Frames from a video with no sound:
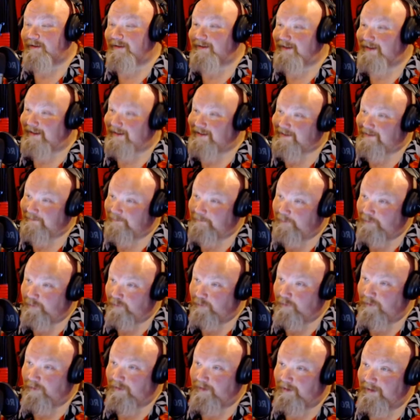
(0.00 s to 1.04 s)
That's
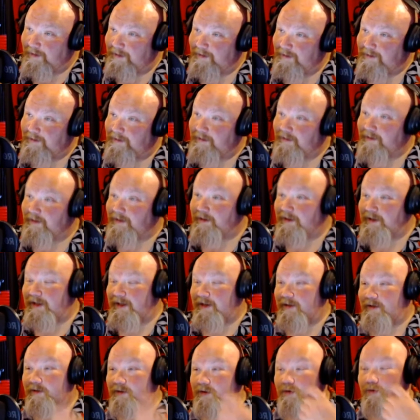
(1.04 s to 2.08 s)
important. You
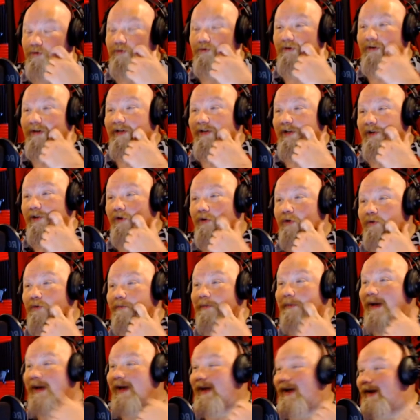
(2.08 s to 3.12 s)
know, don't try to hold
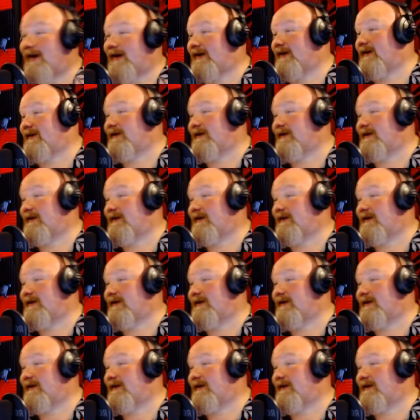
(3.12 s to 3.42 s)
back.